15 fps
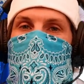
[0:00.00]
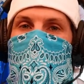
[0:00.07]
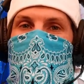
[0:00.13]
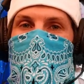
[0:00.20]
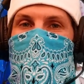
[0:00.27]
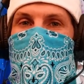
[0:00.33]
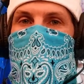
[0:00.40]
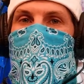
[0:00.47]
that
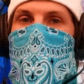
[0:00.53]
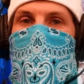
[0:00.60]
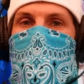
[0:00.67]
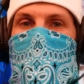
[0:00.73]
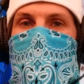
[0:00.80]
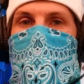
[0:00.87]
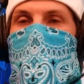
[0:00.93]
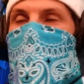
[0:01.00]
they decided to
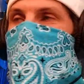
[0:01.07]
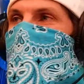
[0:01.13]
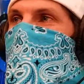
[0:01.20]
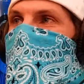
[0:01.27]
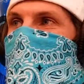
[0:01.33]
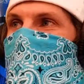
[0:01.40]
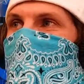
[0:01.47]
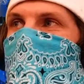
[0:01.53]
shoot
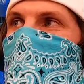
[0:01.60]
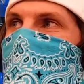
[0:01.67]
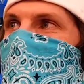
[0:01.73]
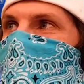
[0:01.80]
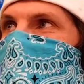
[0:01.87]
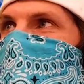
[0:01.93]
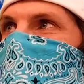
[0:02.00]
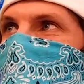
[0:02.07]
this in,
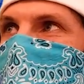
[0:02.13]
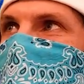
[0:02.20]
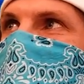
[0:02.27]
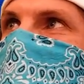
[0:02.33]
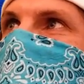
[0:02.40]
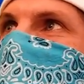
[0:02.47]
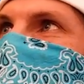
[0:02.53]
like, you know, being in